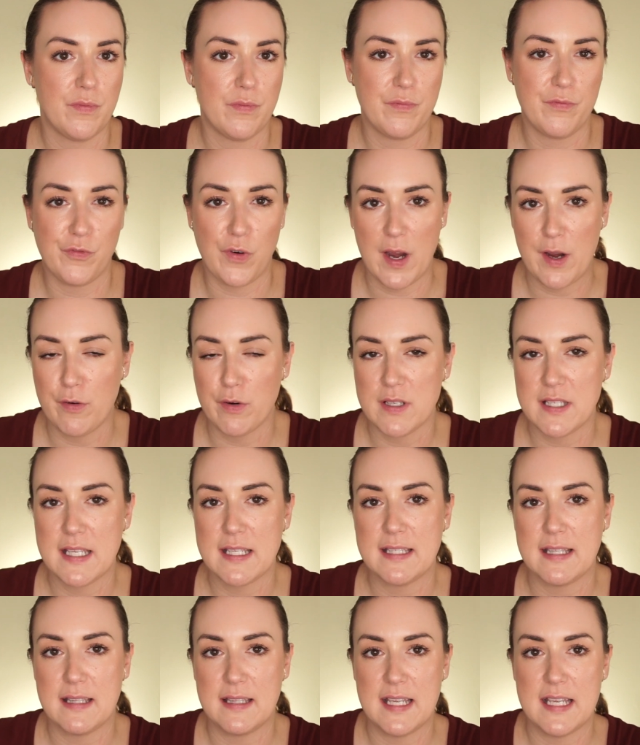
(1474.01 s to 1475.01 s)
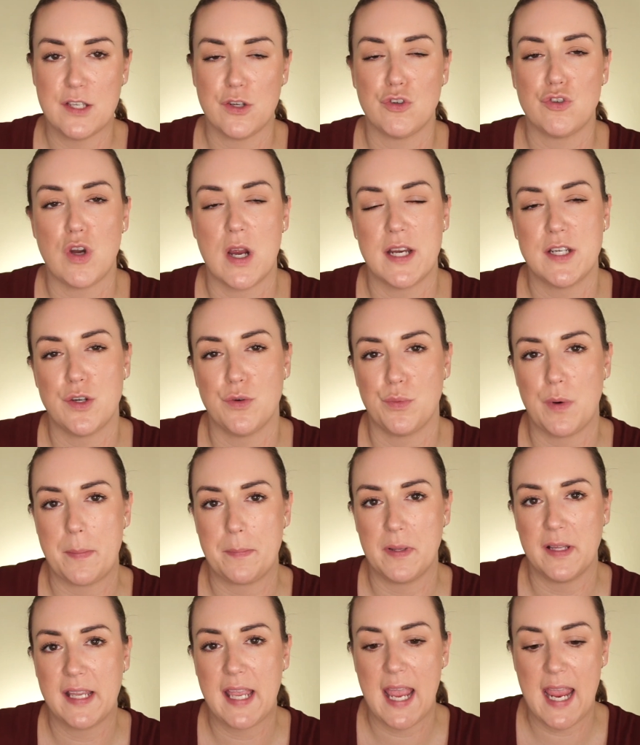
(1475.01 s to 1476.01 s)
fragrances that these are trying to
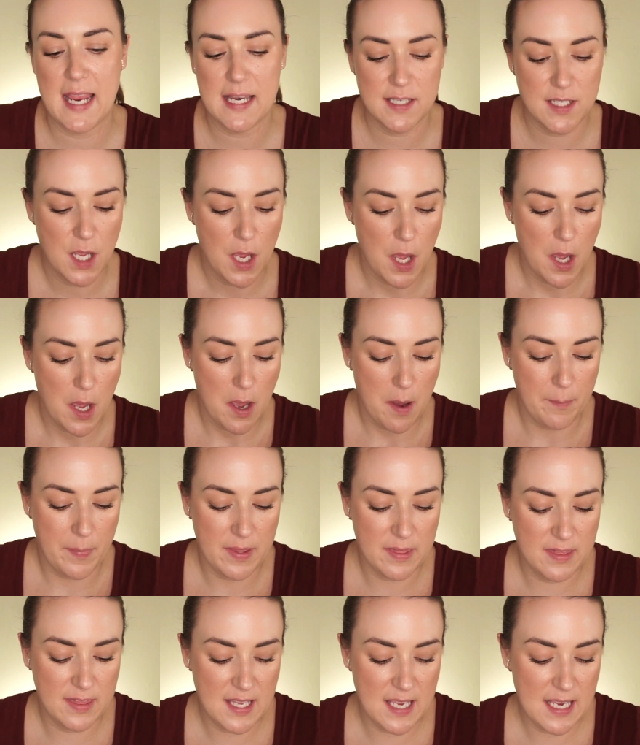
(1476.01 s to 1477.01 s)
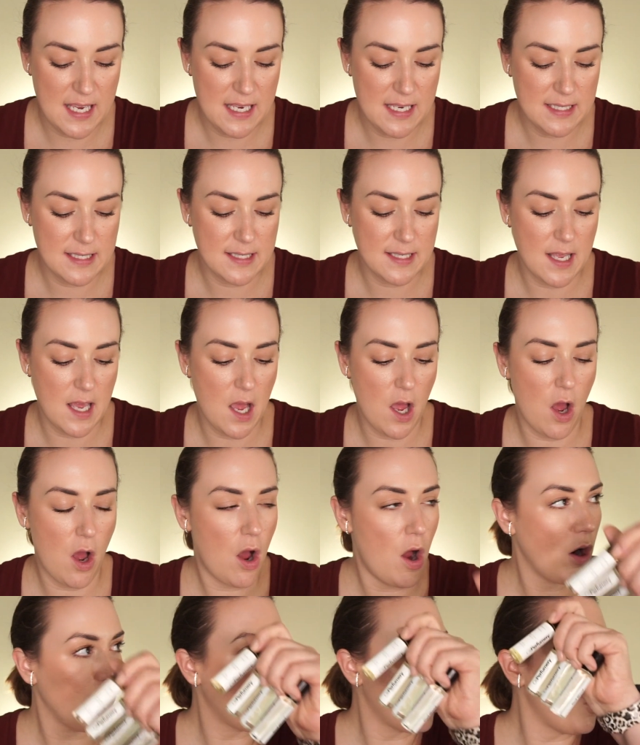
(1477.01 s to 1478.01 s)
replicate, but these
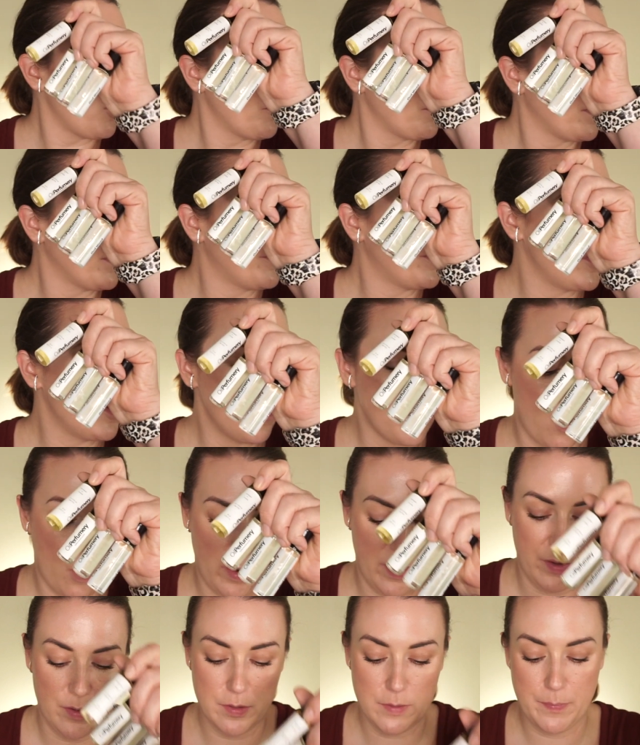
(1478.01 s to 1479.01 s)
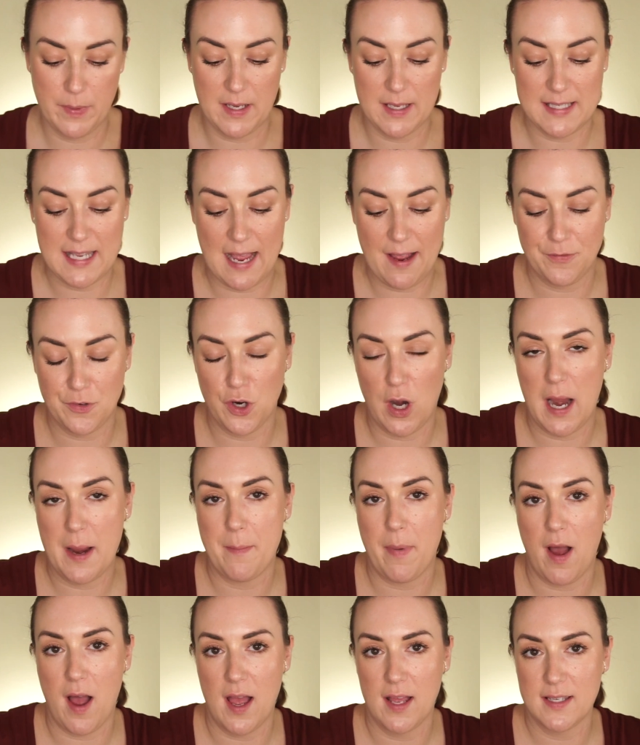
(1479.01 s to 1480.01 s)
are all perfume oils, because after I
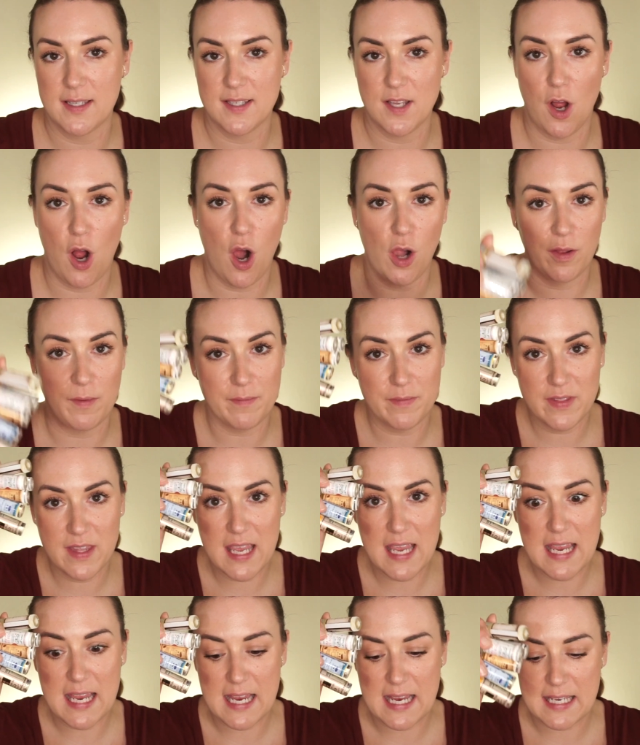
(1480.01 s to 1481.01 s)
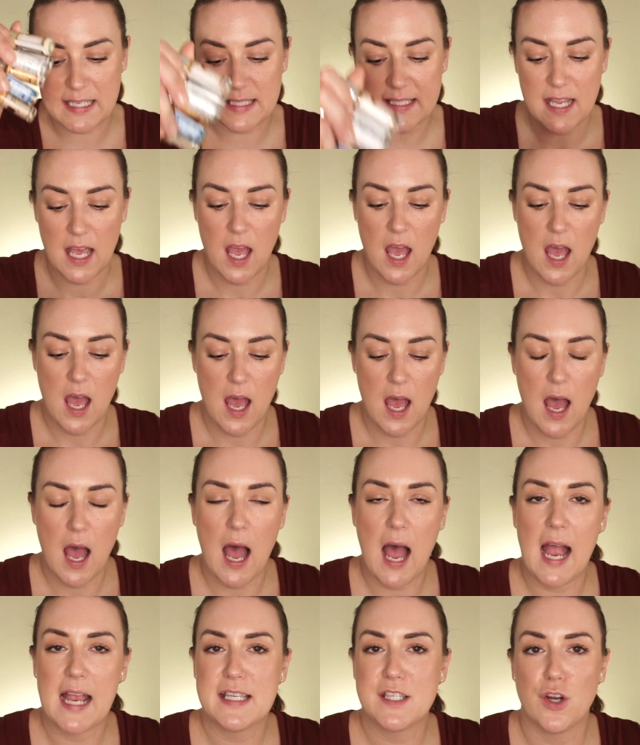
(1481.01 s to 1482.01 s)
bought all of these,
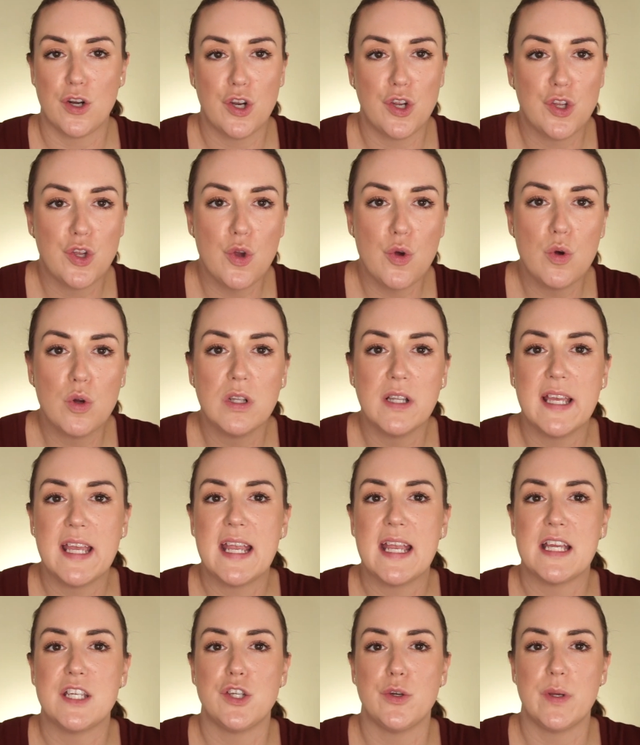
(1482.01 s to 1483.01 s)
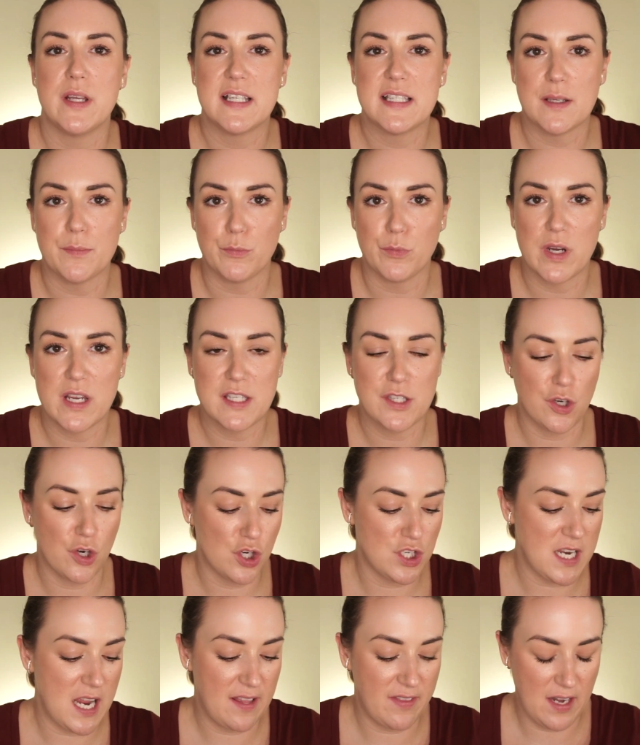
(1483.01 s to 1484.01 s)
I started Googling and doing some
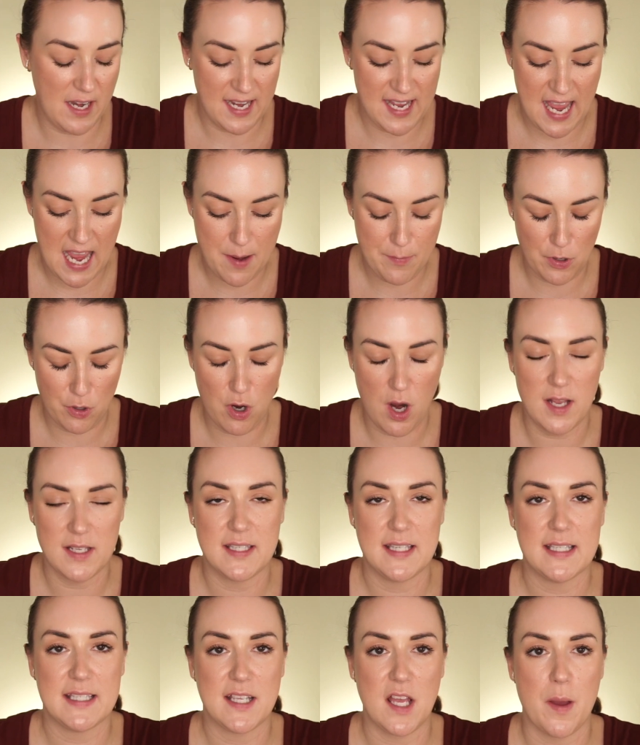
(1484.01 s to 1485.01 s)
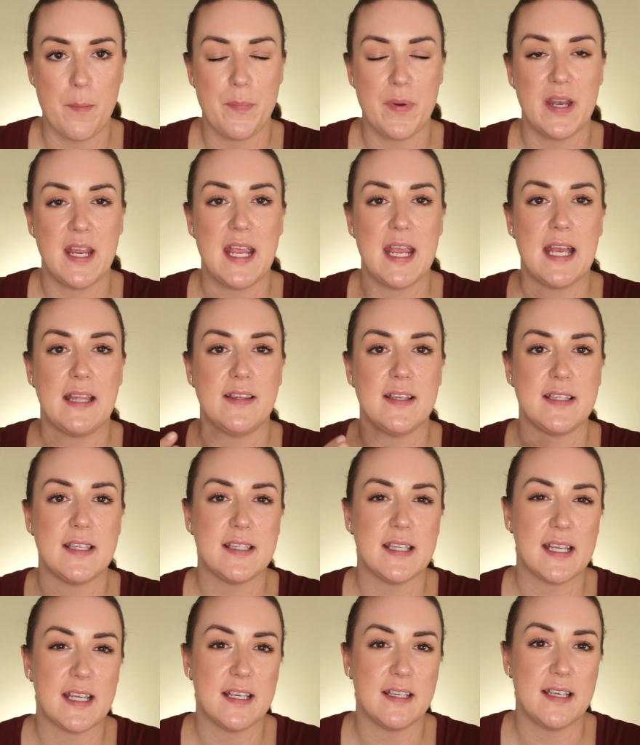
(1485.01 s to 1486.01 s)
research, and then I came across this company, and this is
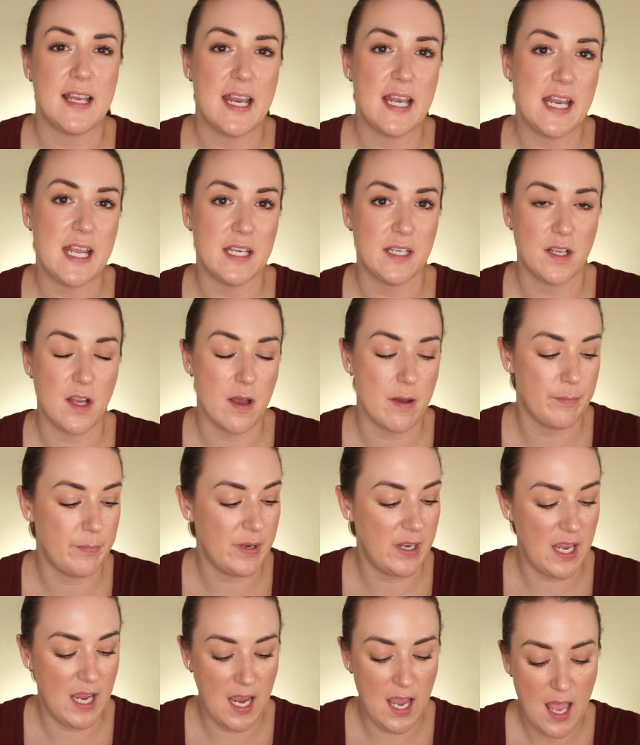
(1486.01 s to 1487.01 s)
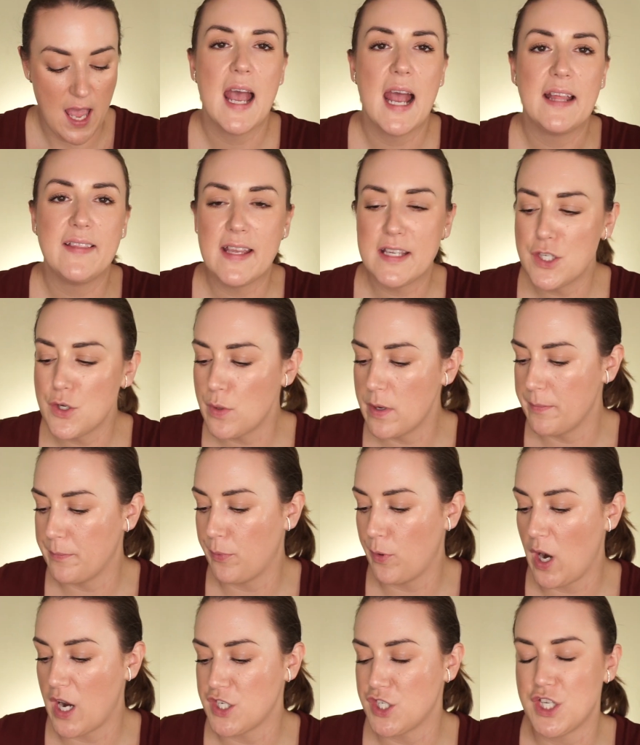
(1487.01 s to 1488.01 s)
a Canadian company, and they do
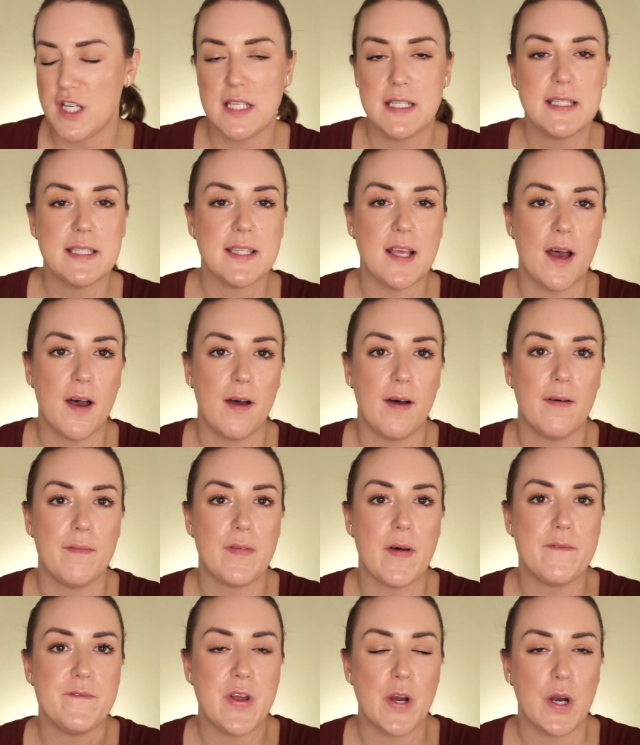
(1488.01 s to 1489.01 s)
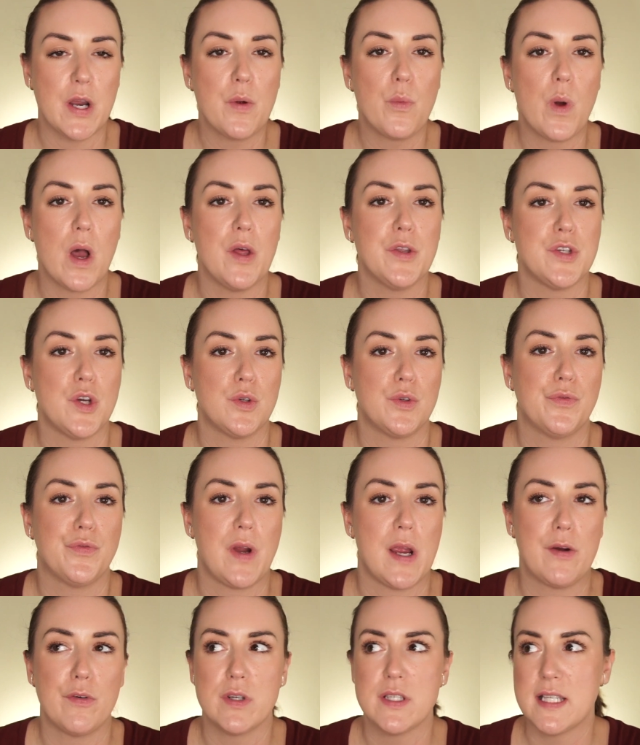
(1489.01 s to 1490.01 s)
impressions of very well-known
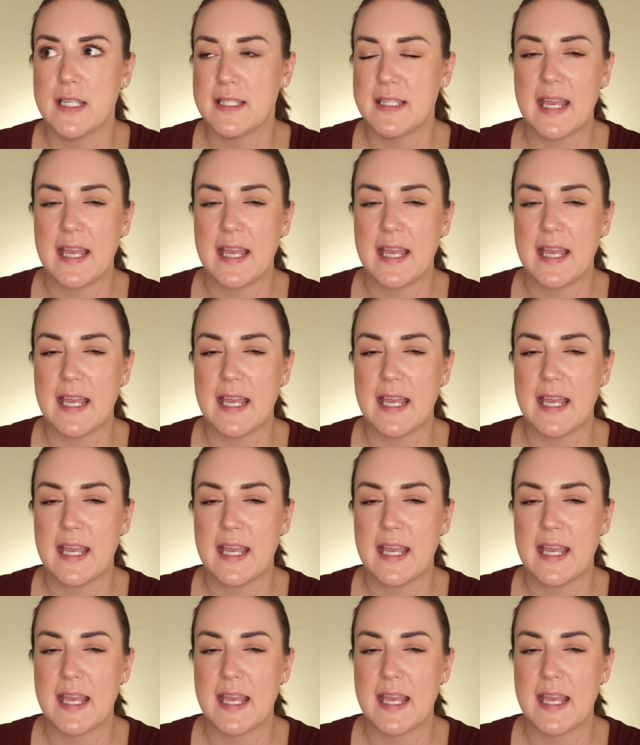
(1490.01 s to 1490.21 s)
fragrances.